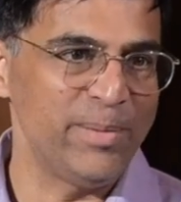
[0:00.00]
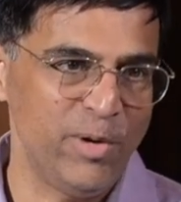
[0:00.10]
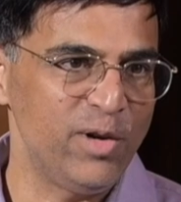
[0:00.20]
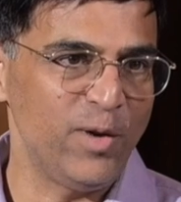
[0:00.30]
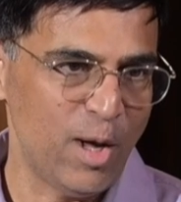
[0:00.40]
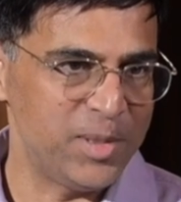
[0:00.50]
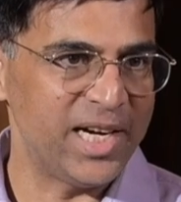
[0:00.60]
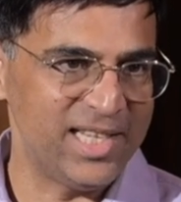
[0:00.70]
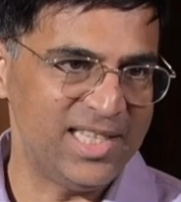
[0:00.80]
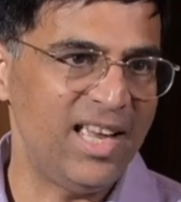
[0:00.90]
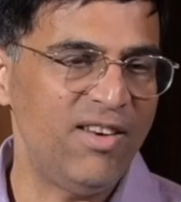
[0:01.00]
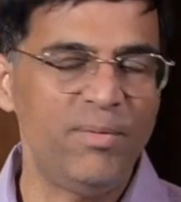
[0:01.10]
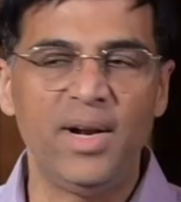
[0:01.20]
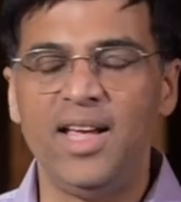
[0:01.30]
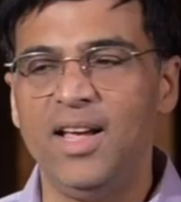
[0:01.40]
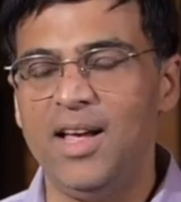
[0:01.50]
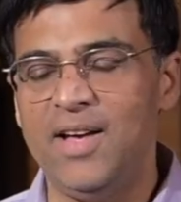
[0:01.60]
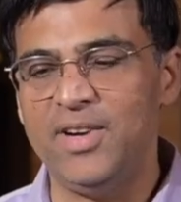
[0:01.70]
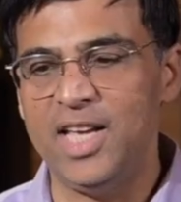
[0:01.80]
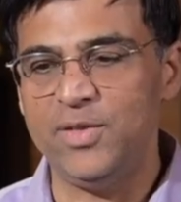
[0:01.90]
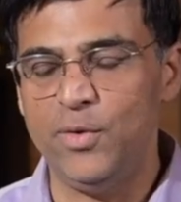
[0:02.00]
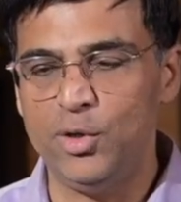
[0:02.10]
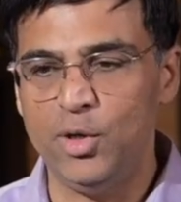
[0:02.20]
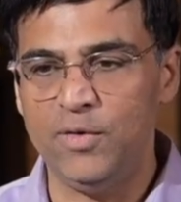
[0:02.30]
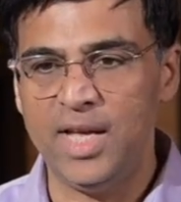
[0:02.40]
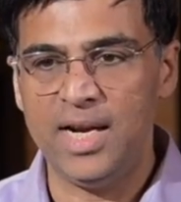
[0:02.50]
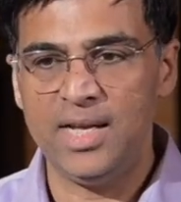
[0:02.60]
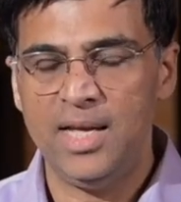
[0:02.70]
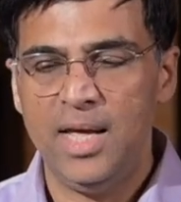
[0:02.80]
a beautiful object itself, but I have a nice photo of that.